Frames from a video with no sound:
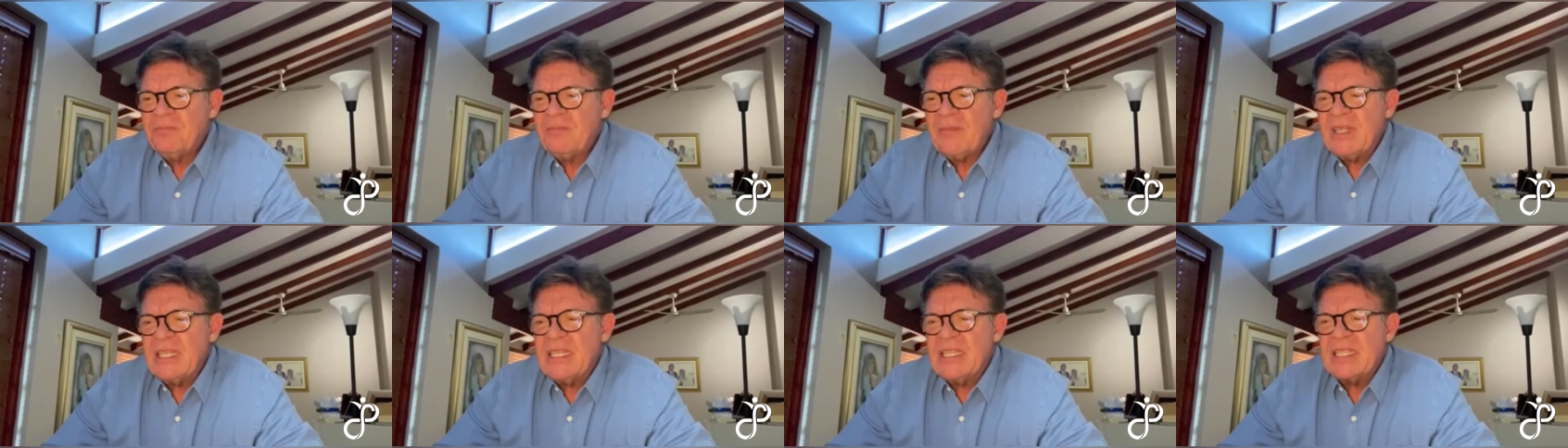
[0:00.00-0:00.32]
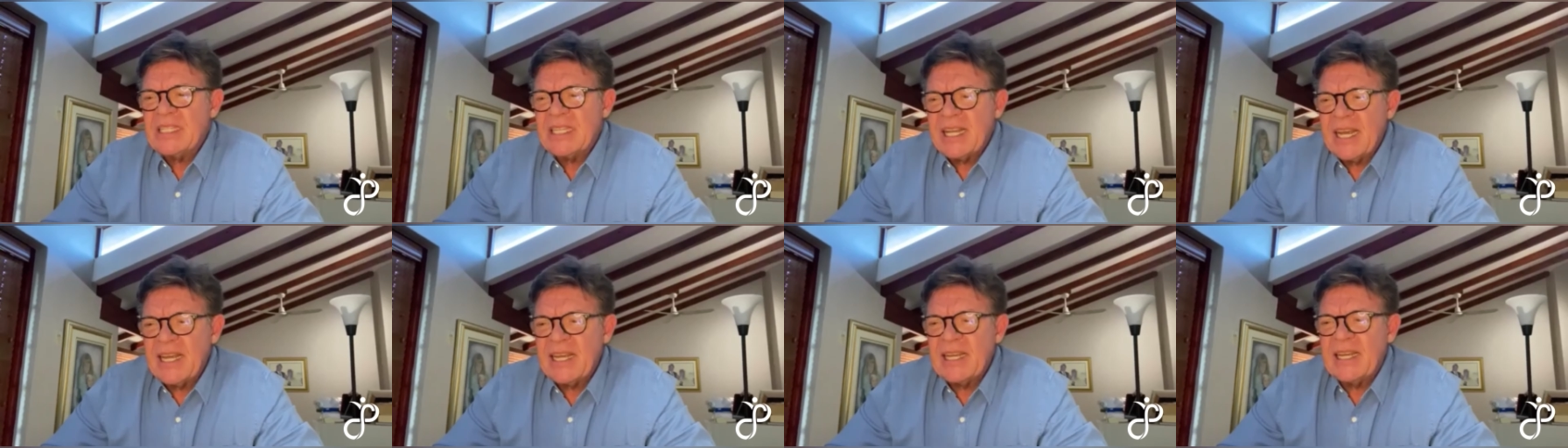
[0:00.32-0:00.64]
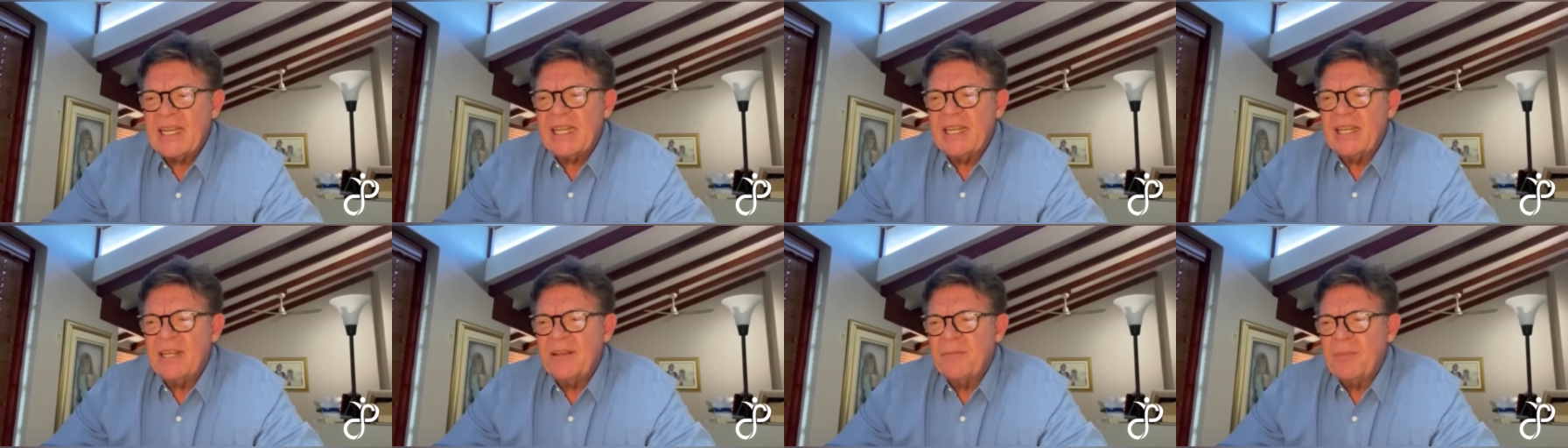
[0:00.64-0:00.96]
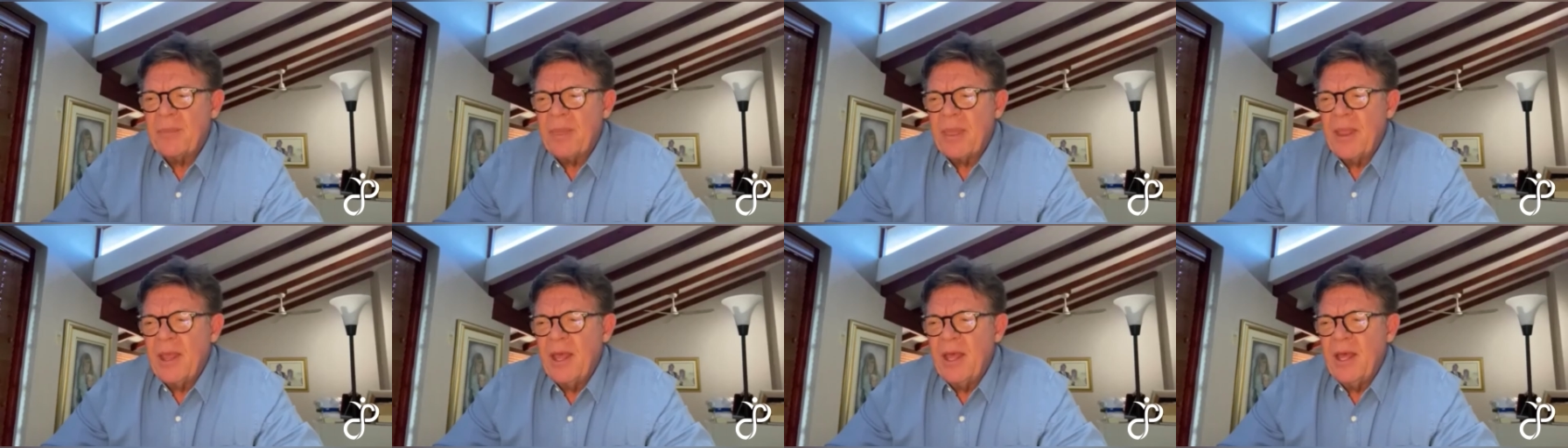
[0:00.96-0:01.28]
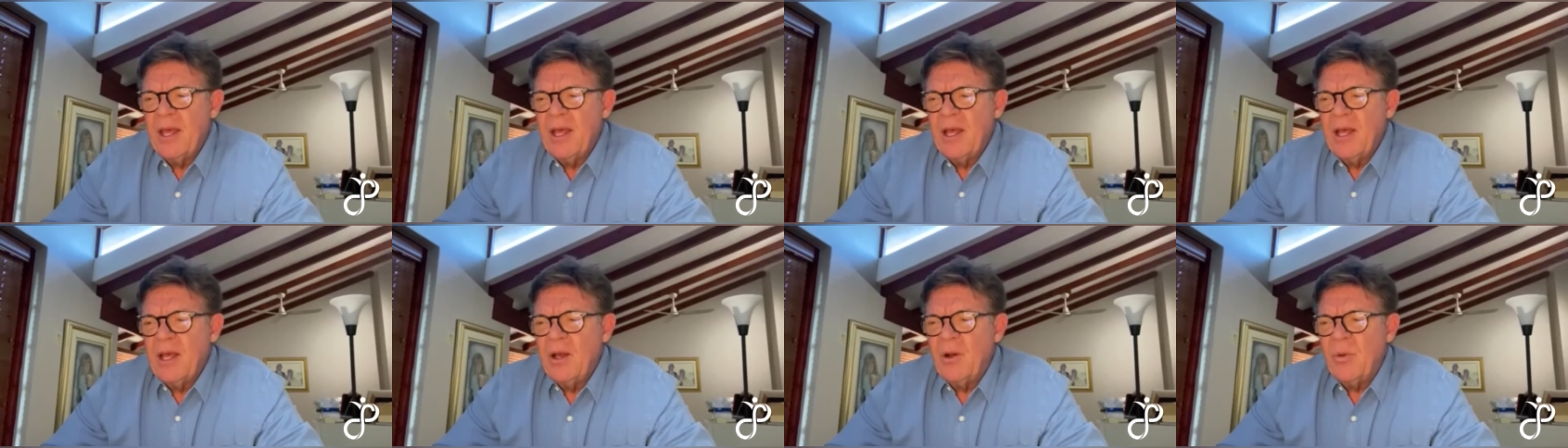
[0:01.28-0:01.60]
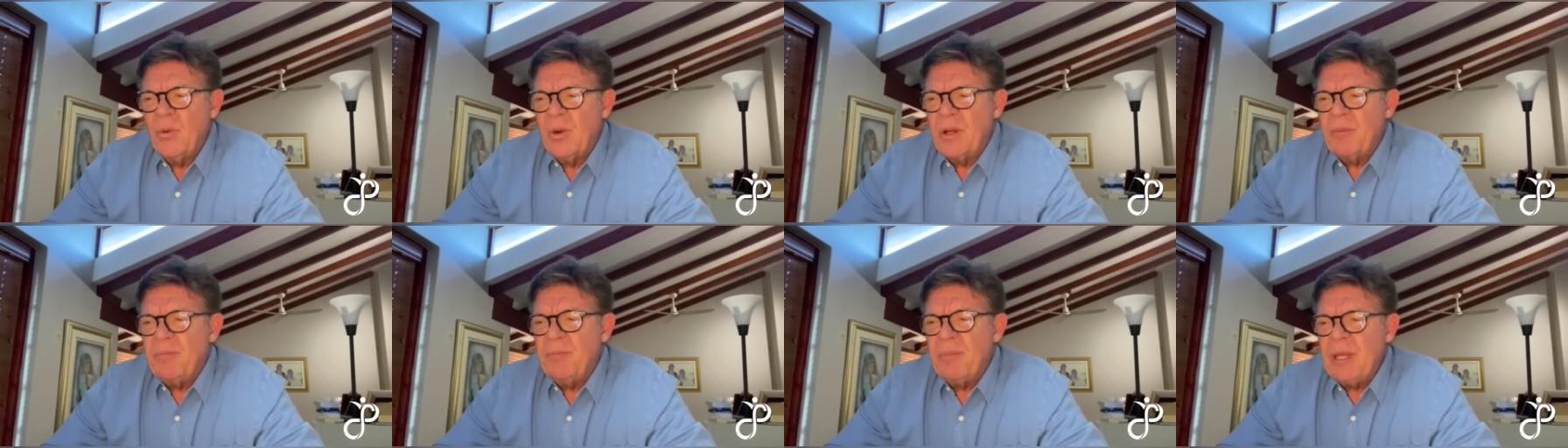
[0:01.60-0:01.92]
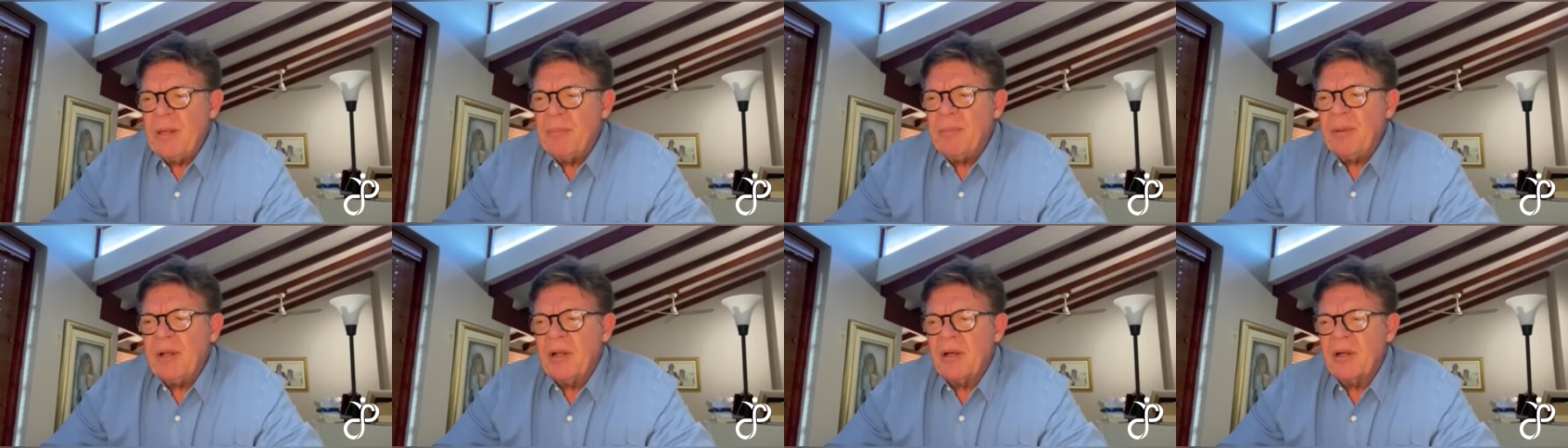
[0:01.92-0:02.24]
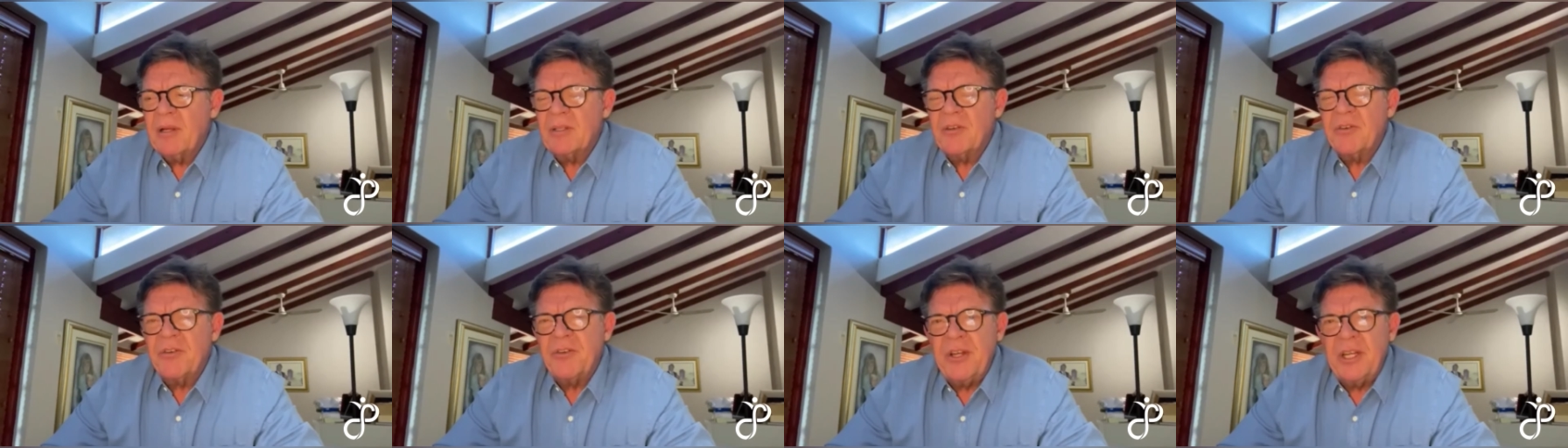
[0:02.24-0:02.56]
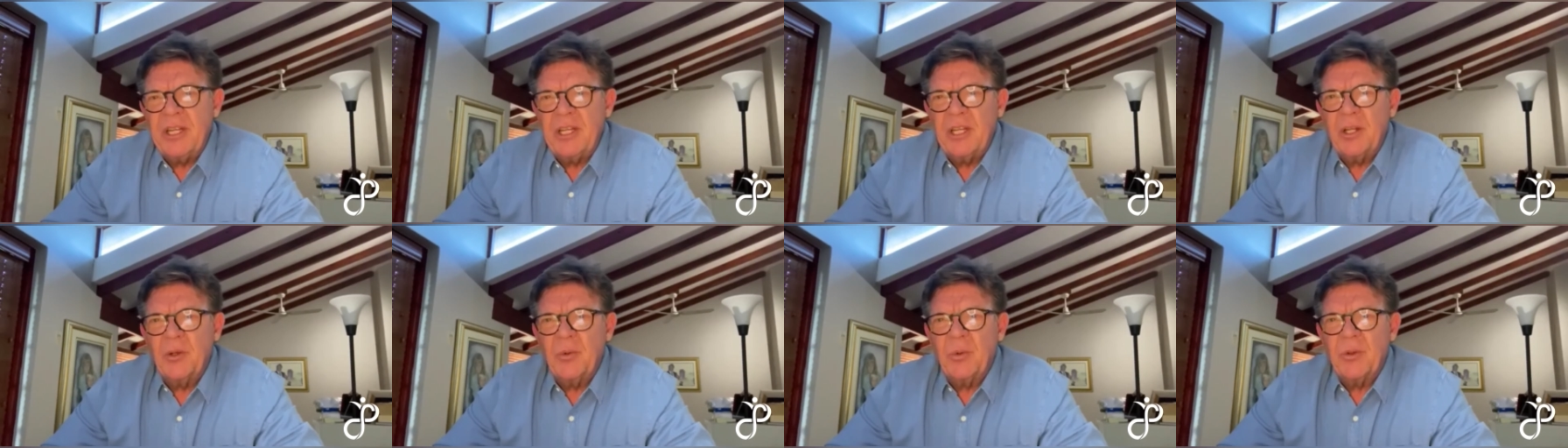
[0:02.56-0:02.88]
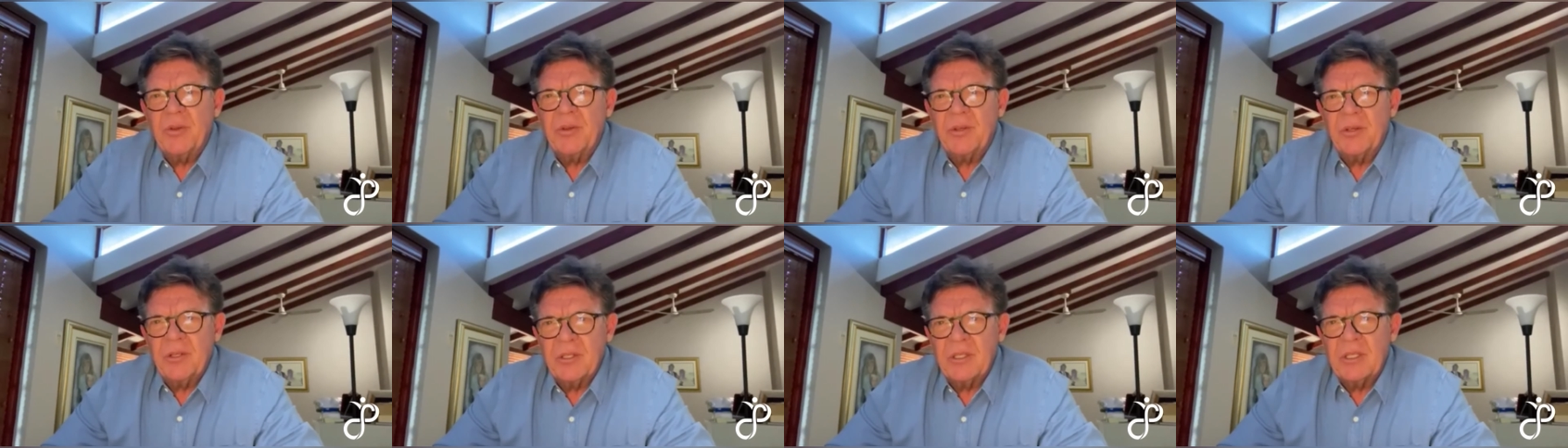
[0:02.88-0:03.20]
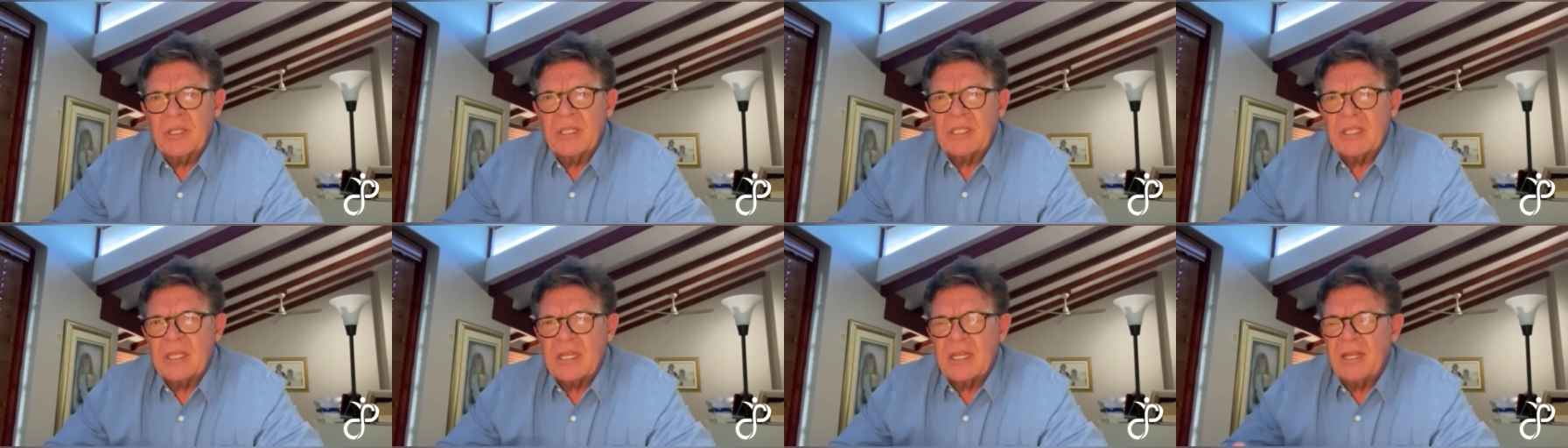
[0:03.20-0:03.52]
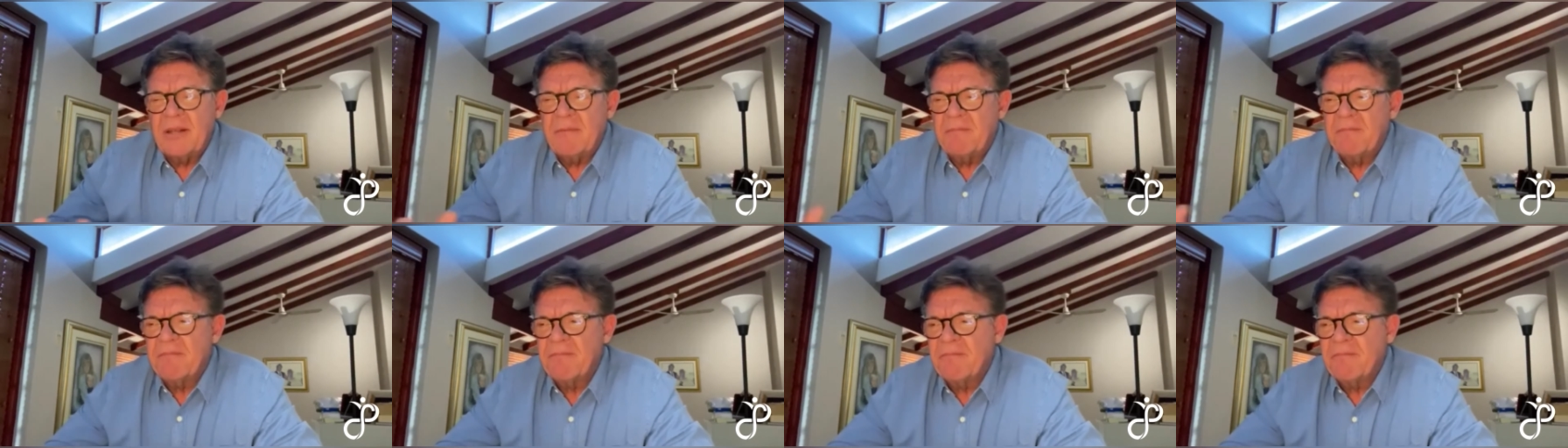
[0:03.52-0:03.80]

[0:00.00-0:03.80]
Sadly, when people are treated with courtesy,